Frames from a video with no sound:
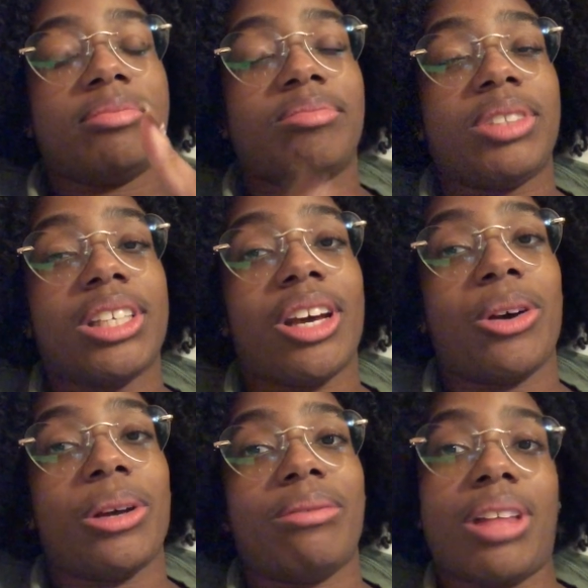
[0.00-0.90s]
see
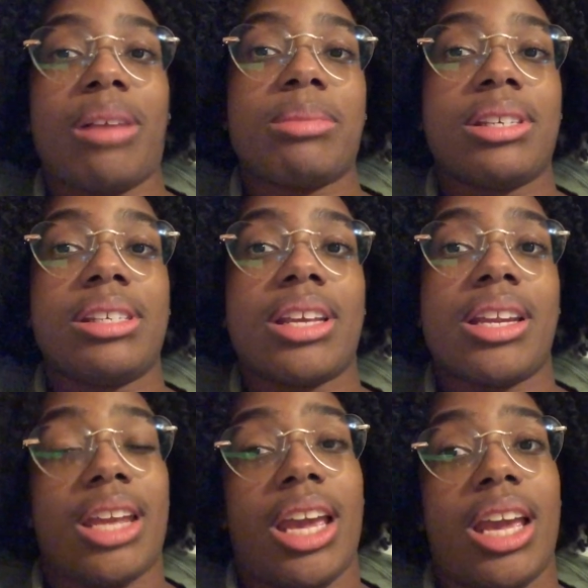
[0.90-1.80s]
y'all in Vlogmas
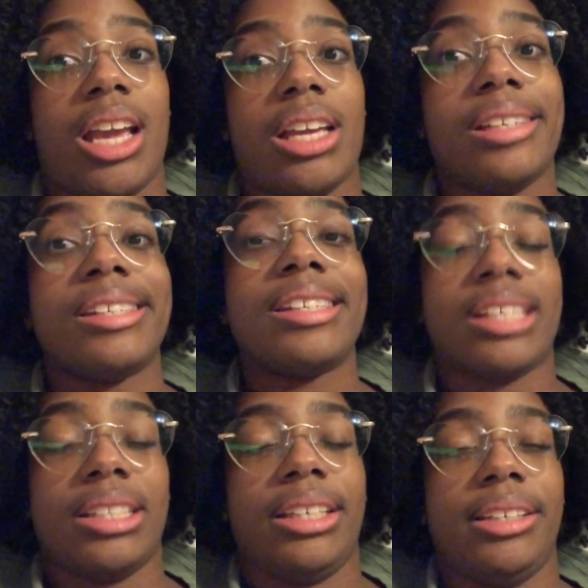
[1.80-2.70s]
day
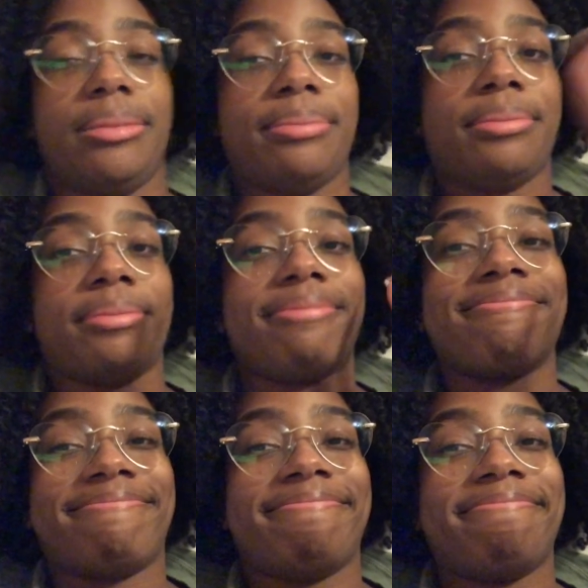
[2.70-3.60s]
16.
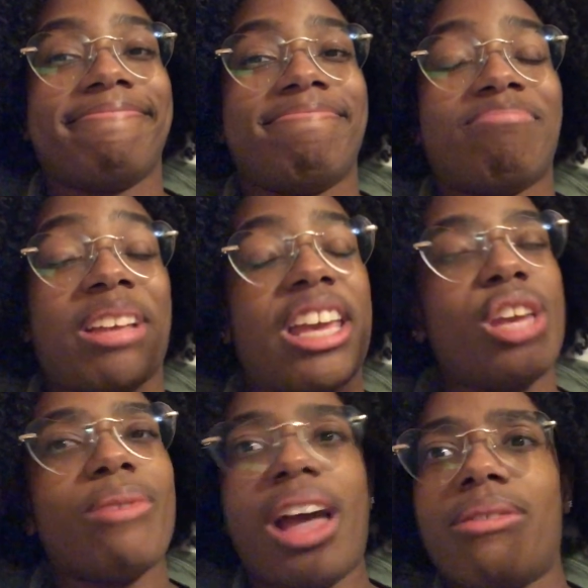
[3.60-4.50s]

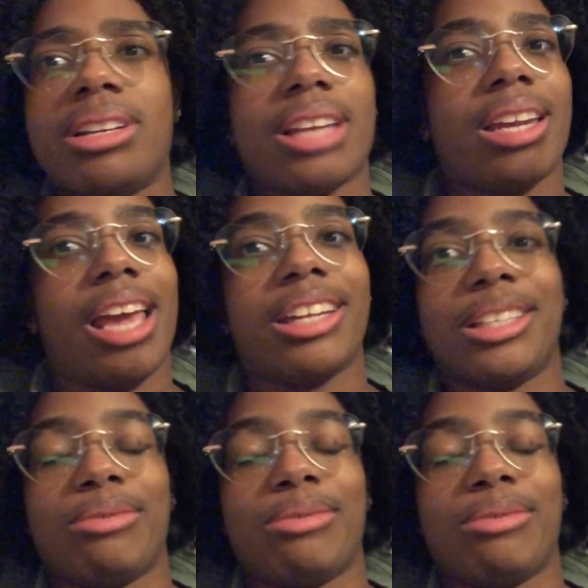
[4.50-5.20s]
If I ever decide to edit these